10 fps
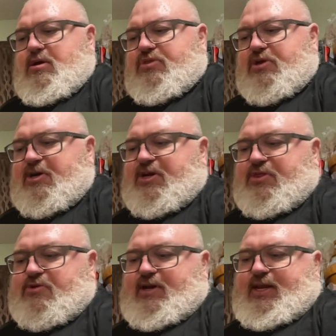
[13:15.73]

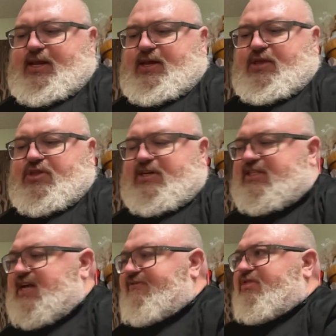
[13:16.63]
33,
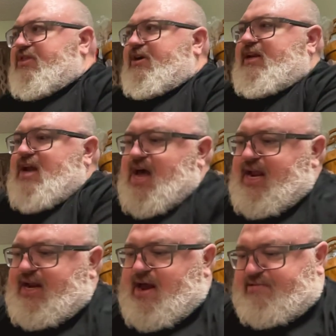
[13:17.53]
37,
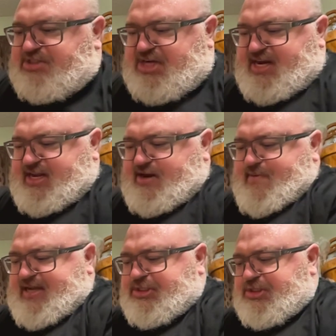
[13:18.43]
39. I'm checking to
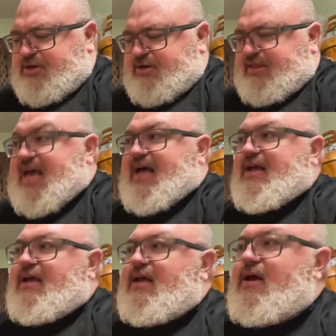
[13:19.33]
make sure that
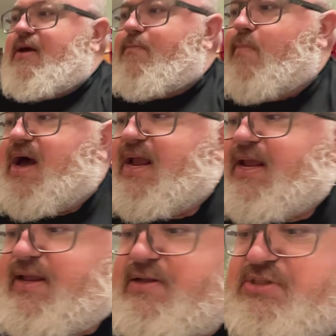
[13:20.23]
my
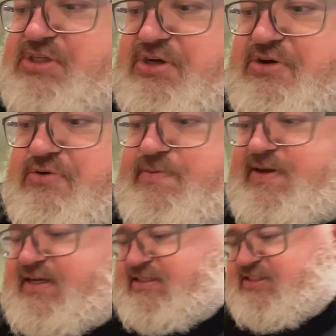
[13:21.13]
tube
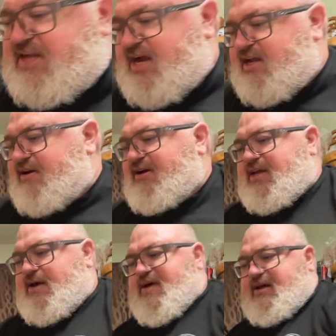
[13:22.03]
is not going to
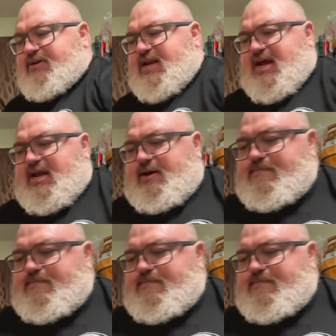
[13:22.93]
come out and done.